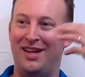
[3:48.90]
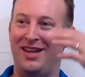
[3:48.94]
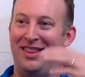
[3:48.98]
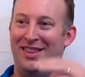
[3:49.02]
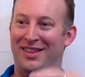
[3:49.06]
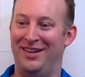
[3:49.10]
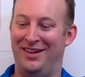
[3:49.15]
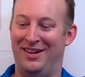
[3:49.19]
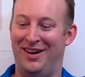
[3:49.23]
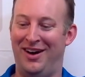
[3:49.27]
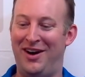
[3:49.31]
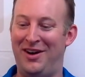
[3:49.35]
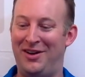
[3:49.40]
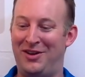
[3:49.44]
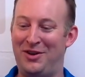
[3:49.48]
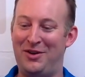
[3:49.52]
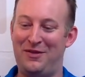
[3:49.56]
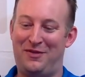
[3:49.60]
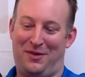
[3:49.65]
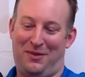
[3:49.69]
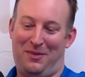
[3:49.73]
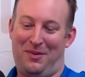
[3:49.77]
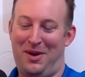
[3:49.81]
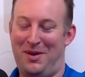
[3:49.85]
the audio
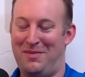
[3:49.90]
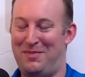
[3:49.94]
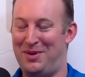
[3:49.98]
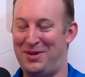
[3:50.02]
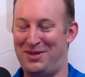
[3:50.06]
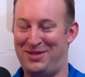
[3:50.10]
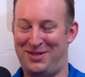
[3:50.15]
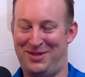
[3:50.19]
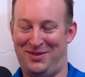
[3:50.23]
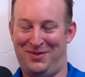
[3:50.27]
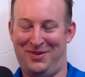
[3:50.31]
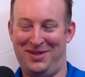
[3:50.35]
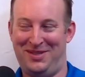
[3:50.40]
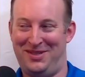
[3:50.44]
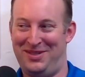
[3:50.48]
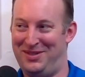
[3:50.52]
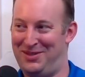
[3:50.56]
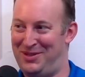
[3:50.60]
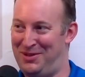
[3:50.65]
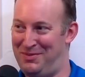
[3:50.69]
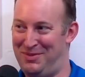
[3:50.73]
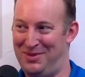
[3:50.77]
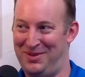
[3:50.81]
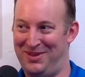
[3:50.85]
for one person wasn't
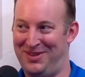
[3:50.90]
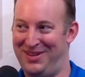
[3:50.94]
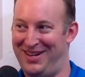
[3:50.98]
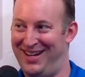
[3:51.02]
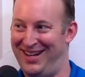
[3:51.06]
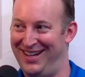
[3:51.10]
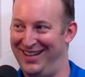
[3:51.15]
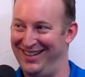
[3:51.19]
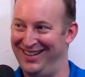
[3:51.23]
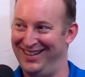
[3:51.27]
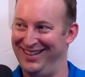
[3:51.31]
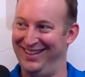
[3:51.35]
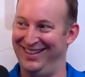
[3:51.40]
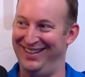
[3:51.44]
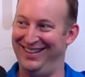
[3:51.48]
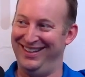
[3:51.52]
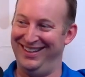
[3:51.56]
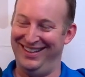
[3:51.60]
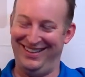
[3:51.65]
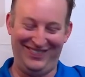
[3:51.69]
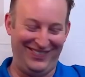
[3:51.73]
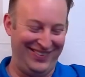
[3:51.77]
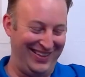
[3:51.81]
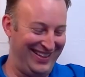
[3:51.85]
super great.
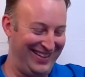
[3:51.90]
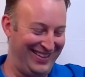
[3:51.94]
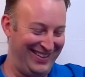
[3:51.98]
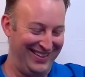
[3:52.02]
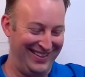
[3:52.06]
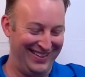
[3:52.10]
But,